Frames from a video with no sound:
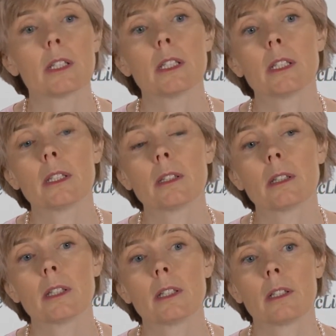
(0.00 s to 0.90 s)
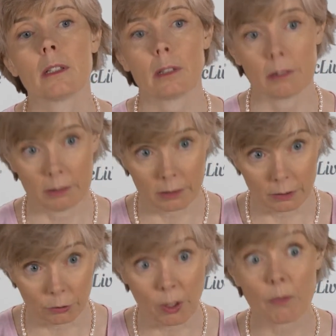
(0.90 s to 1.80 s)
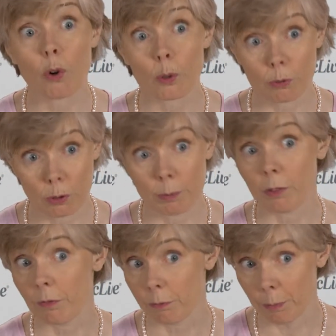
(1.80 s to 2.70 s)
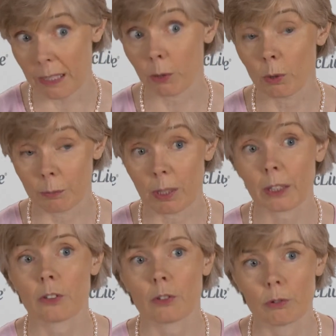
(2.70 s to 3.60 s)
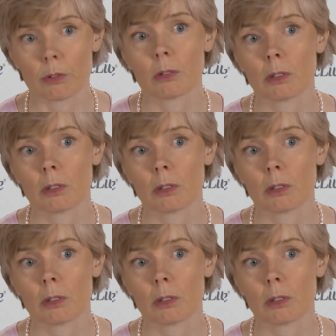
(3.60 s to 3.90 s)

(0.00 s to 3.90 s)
the the uh, straightforward group of BRCA1, BRCA2, and,